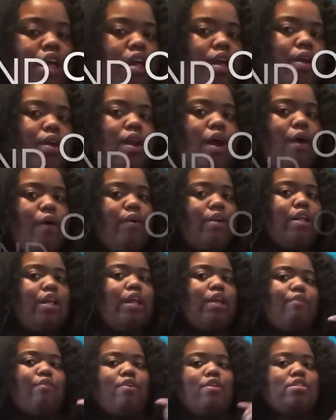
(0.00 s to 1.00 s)
you know,
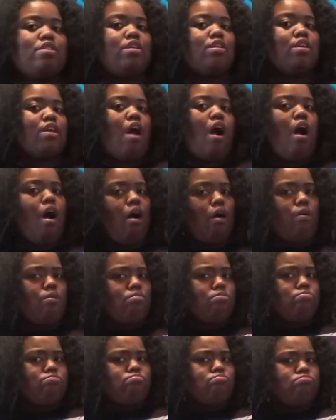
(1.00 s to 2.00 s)
delivering to
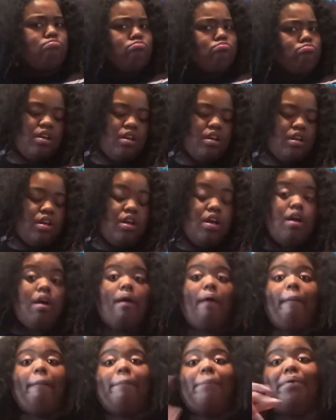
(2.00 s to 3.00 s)
y'all?
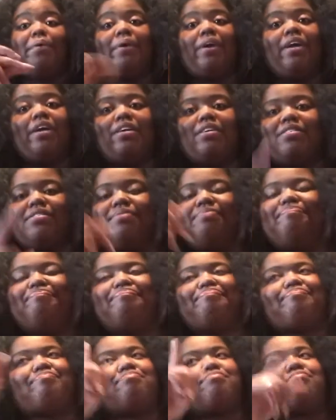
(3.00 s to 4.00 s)
Pranks.
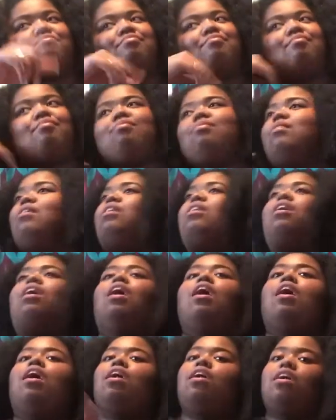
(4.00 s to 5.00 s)

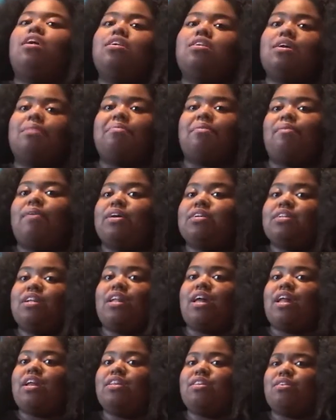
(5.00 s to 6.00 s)
Yes, I've been watching
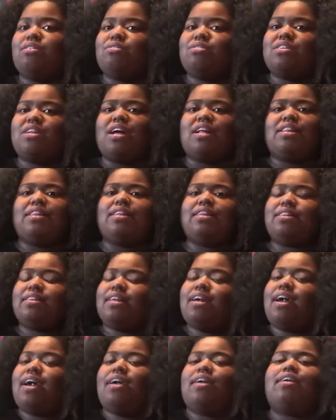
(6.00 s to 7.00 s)
a lot of those, and I think
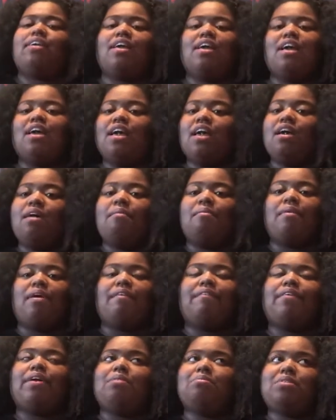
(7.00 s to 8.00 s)
that
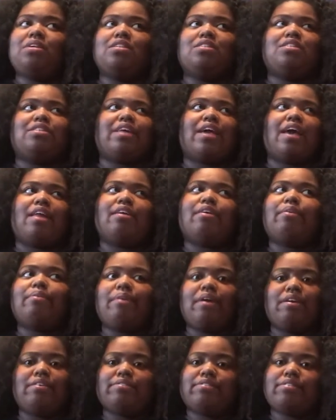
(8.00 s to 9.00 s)
my family is kind of
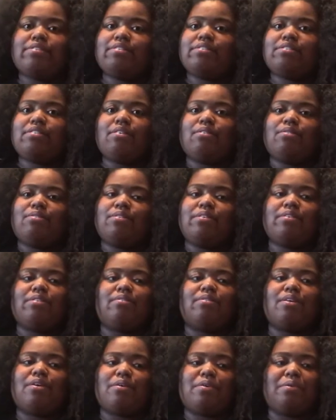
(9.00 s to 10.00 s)
crazy. So, you
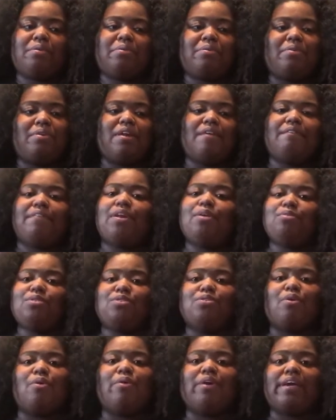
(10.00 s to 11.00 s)
know, you never know
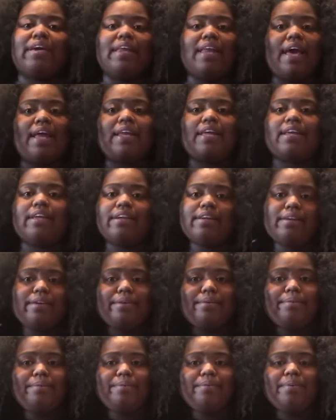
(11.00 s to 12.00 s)
what you gonna get out of
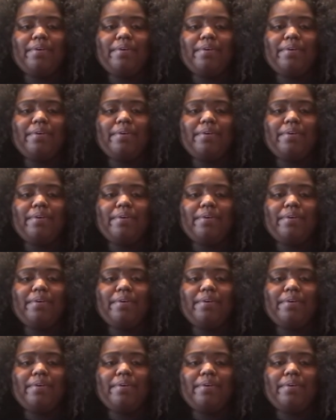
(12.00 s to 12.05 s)
them.